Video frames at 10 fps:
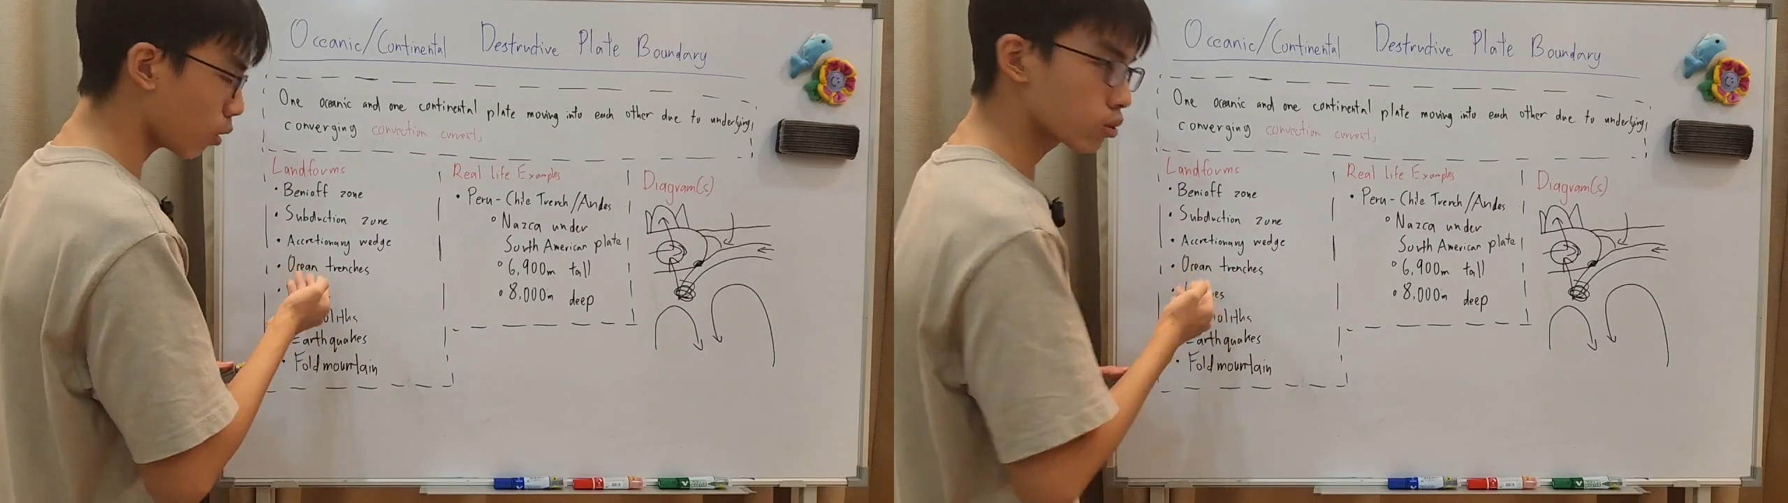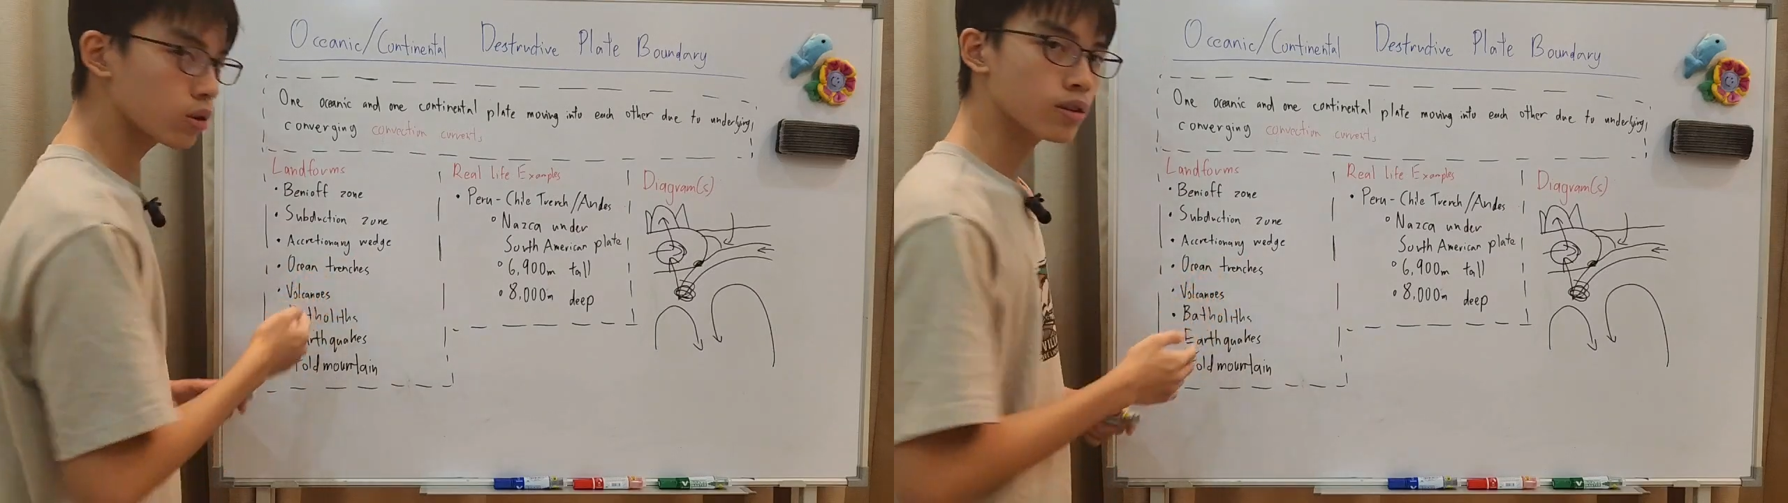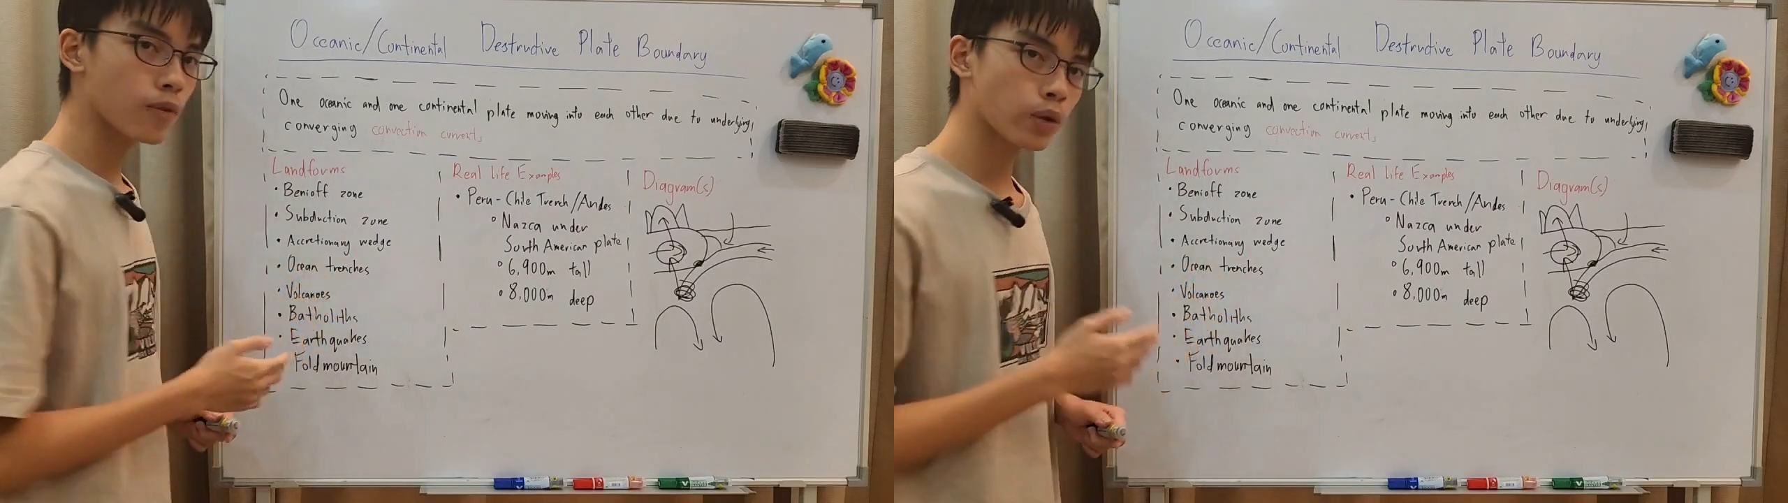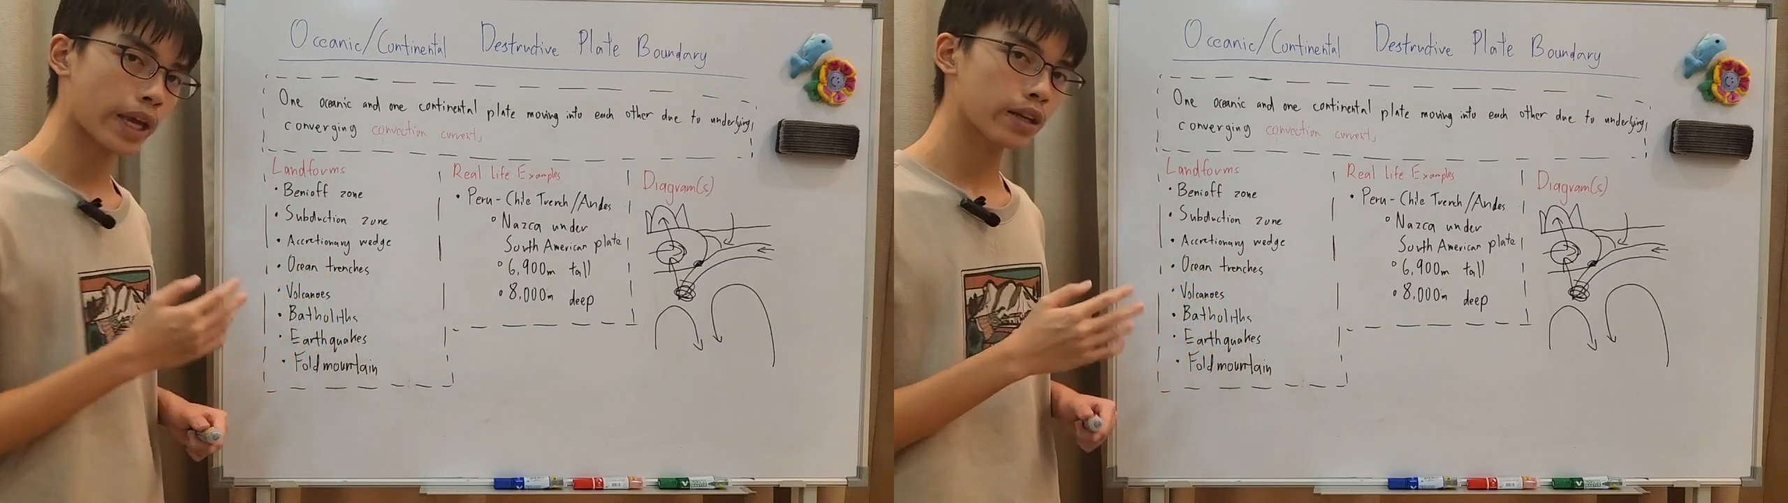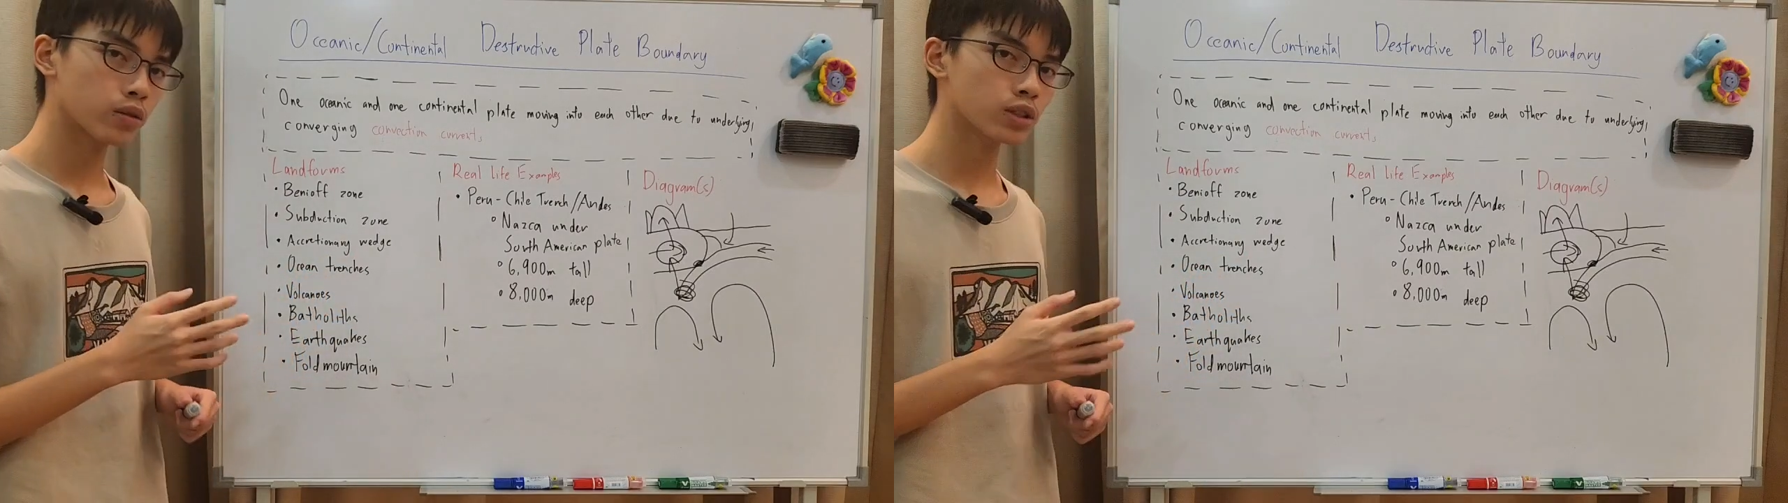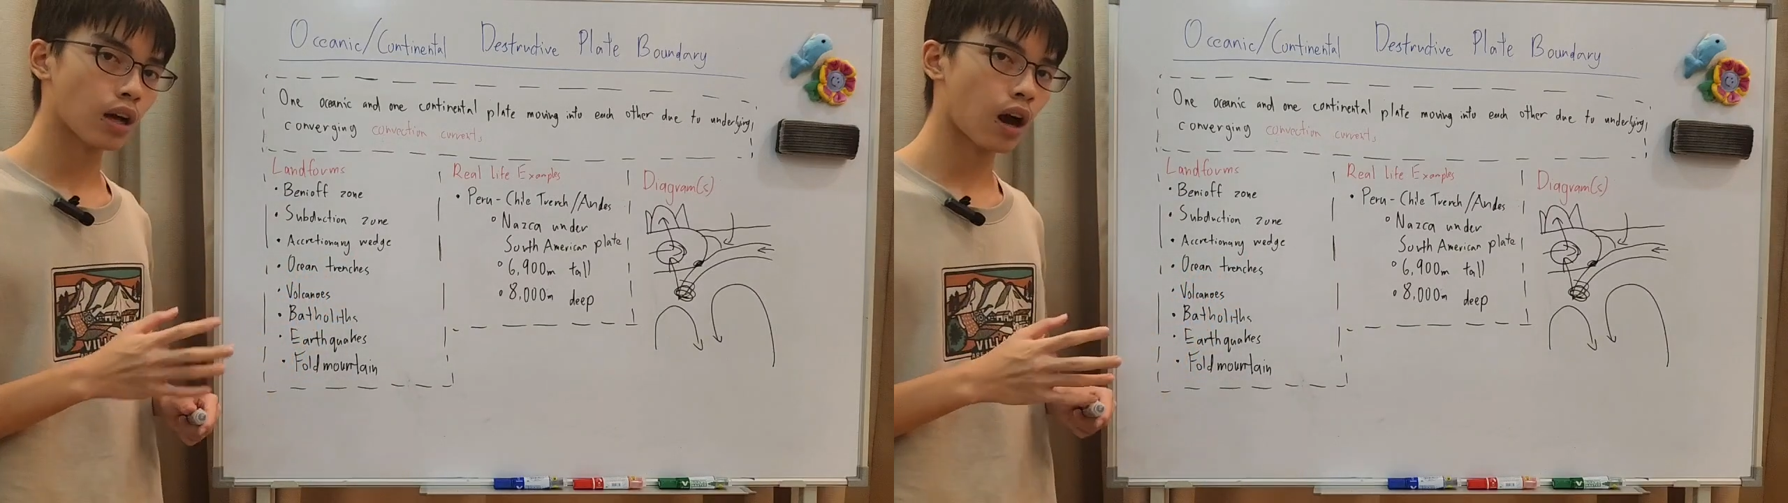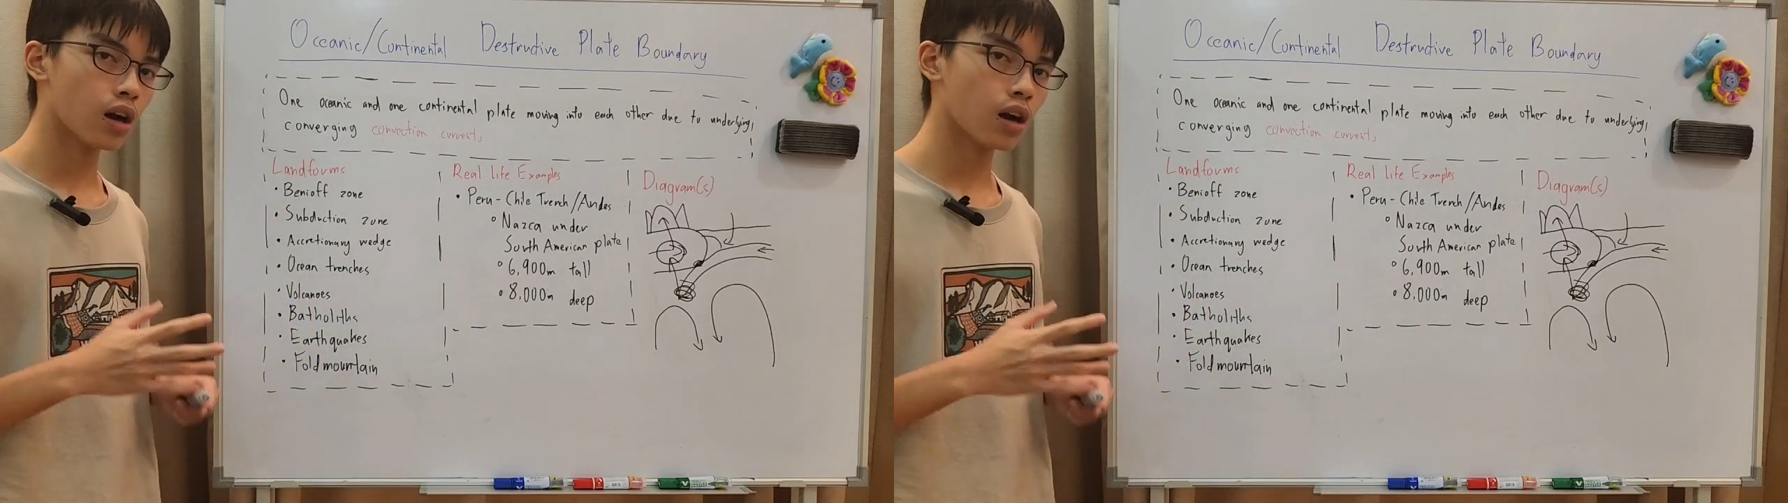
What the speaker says: although the volcanoes